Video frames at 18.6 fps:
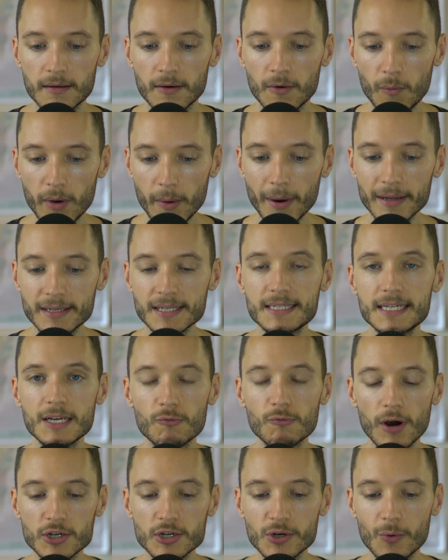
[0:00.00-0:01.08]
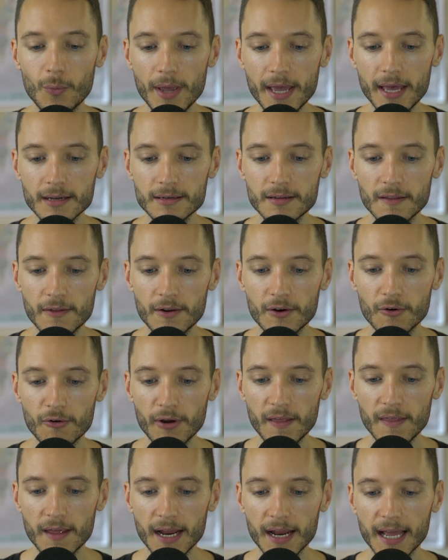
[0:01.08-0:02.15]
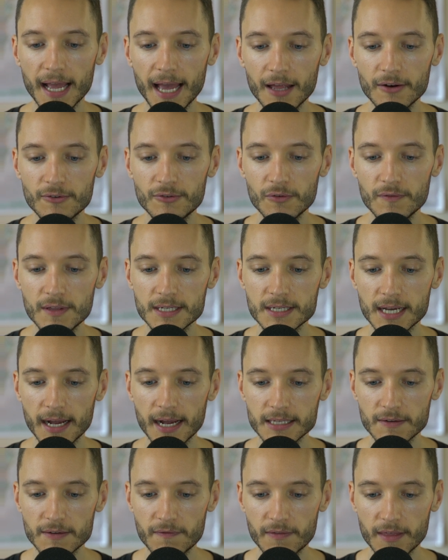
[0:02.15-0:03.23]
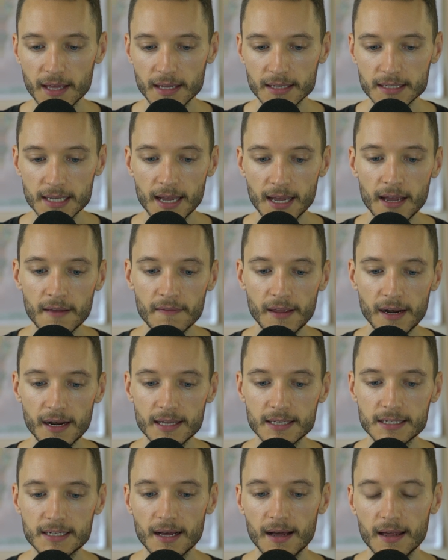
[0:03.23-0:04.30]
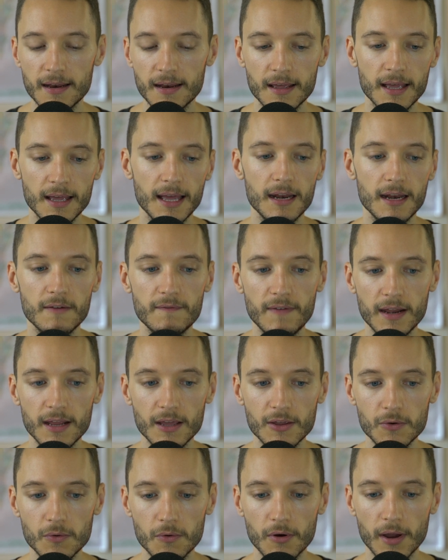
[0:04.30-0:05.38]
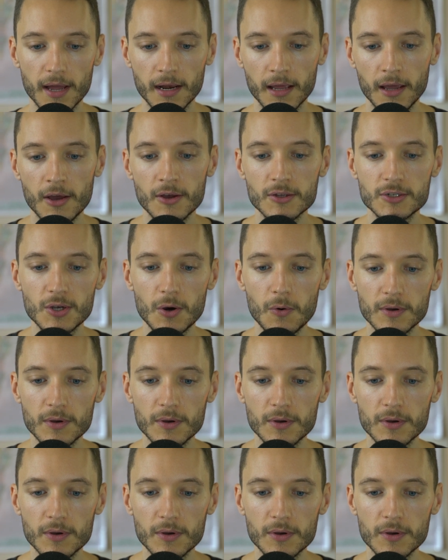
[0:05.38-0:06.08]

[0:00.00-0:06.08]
We want to see Russia weakened to the degree that it can't do these kinds of things that it has done in invading Ukraine. So